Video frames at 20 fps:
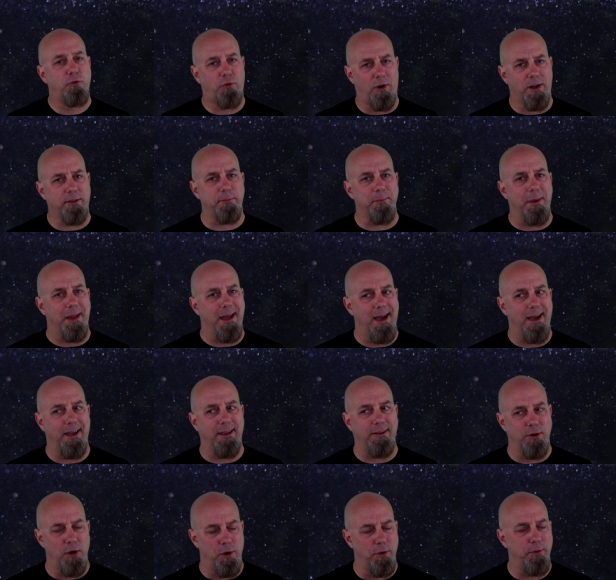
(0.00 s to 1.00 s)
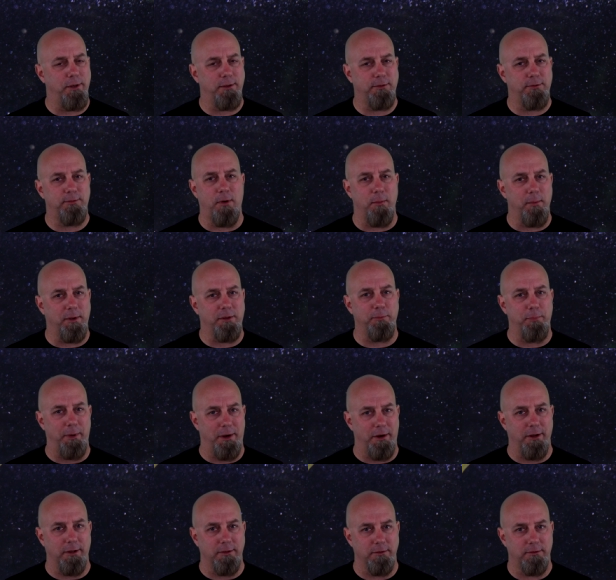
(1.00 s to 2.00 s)
Trust me, I know this from
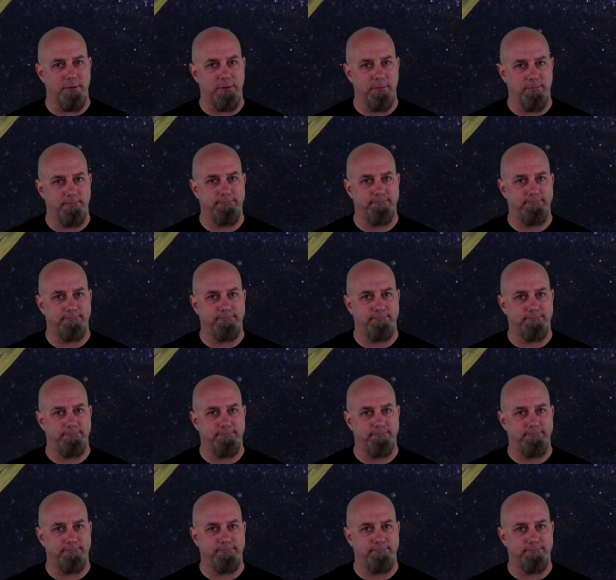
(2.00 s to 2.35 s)
experience.